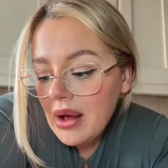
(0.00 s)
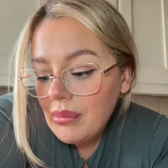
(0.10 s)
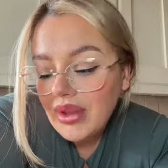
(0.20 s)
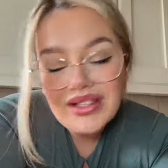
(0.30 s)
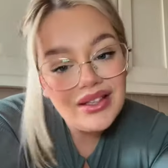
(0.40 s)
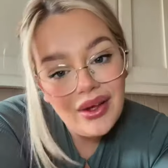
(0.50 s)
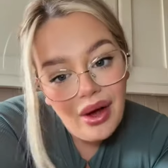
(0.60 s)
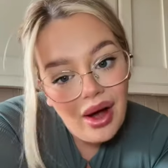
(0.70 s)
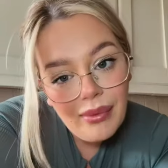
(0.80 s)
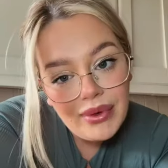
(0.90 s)
But there's no
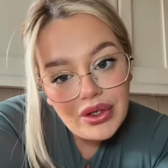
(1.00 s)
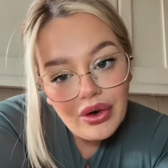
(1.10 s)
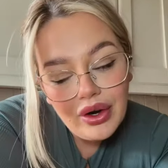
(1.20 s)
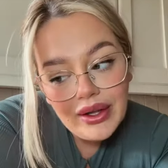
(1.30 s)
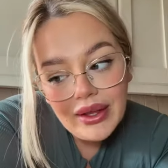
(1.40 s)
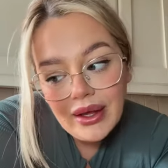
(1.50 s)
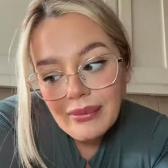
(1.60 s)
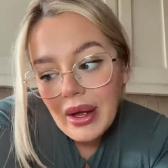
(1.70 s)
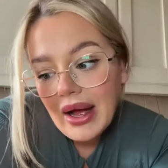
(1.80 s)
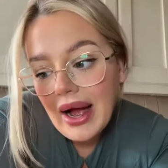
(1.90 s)
harm in trying
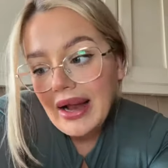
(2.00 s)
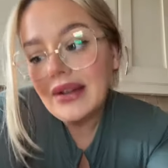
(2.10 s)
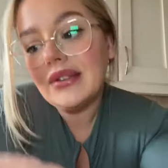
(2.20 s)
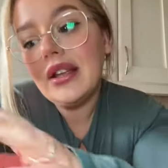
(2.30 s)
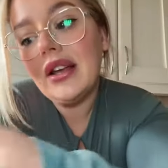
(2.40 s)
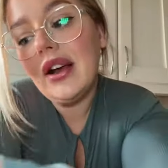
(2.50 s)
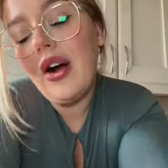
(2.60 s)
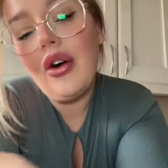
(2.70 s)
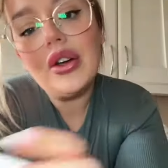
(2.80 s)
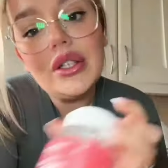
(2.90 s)
them, and
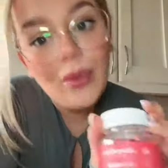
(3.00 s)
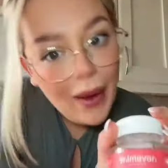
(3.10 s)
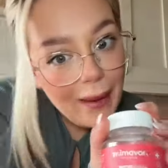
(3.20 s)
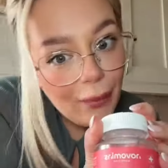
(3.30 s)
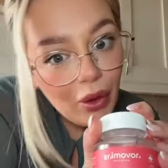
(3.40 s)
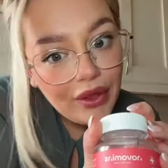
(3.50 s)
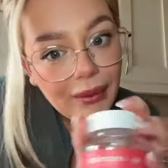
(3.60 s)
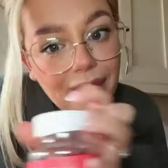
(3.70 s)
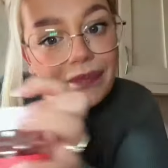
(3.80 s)
I swear by them.